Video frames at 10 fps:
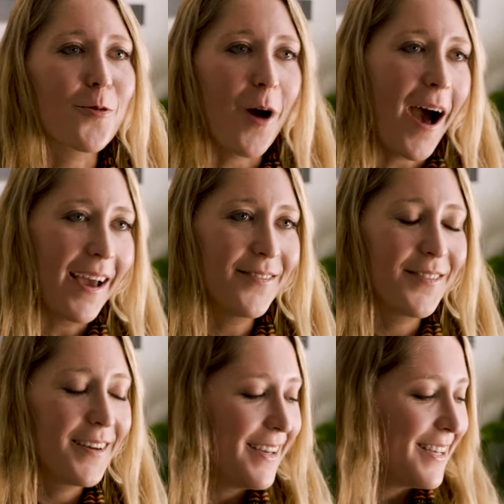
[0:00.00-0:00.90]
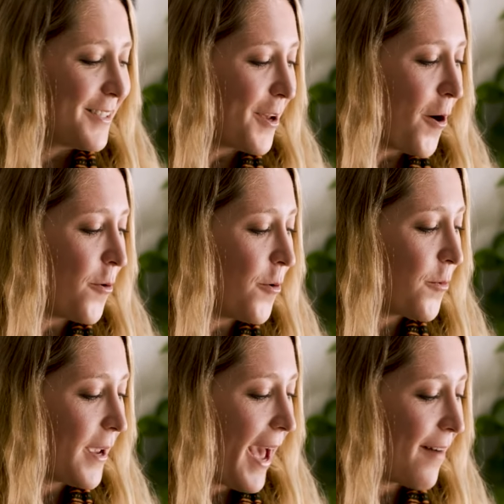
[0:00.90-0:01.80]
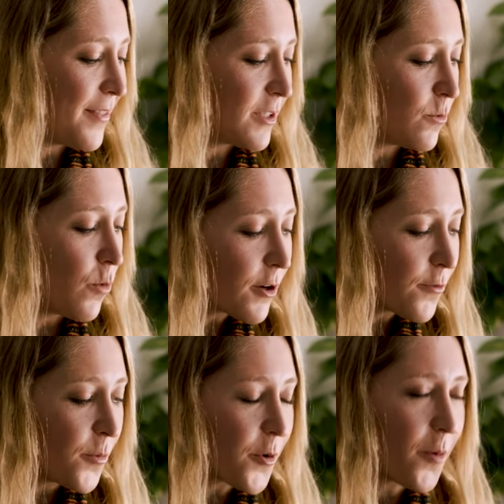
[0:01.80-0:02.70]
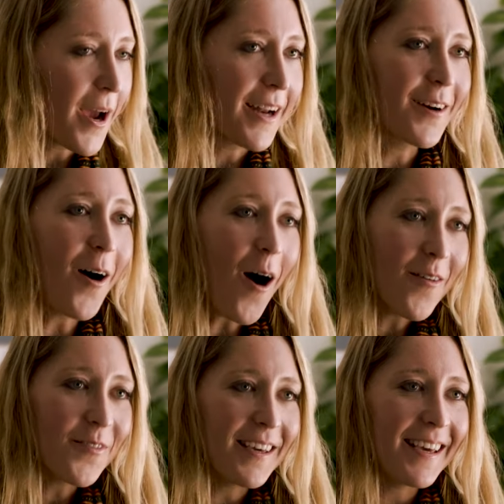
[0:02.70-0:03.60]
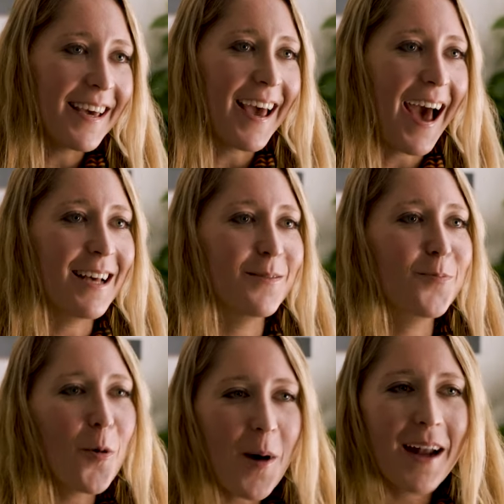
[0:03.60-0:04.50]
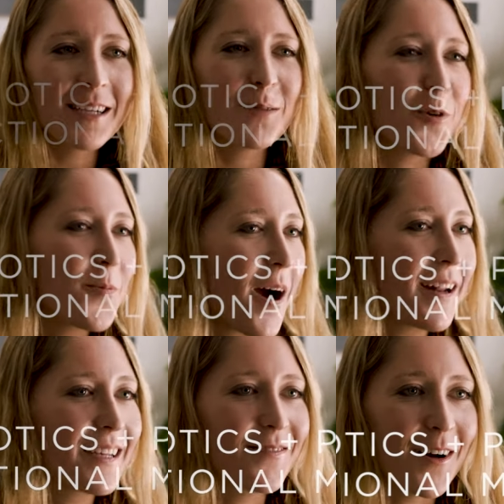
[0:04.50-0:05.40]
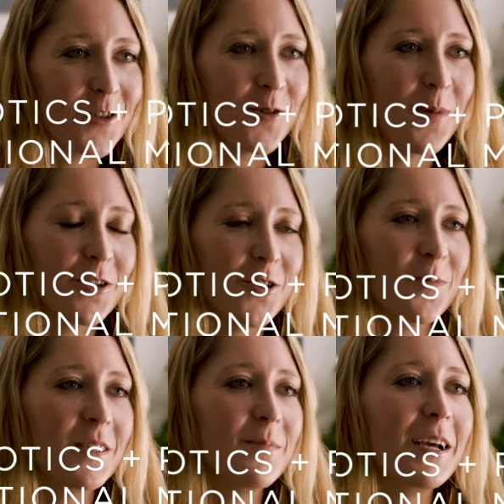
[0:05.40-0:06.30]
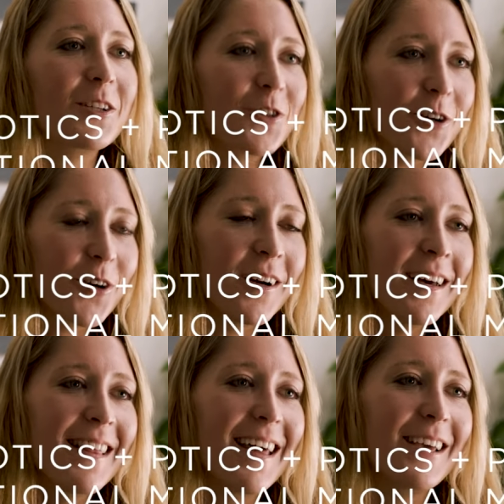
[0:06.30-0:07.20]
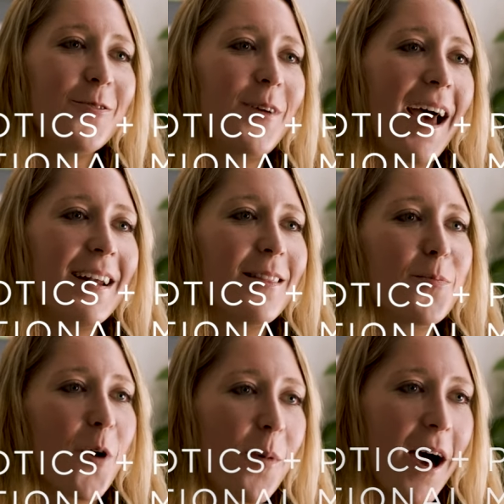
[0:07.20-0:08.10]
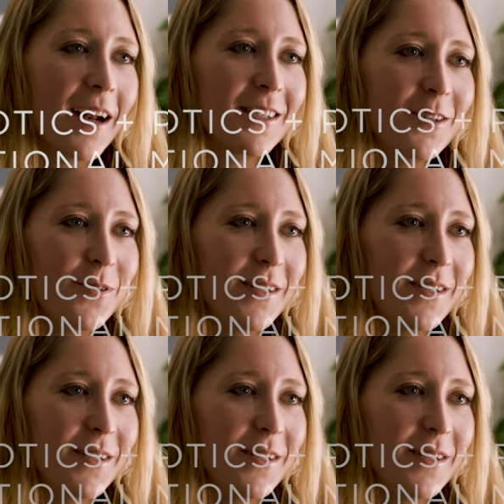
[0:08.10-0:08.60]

thrive. So we have this wonderful probiotic coffee. It has probiotics, prebiotics, functional mushrooms to make sure that you get the probiotics you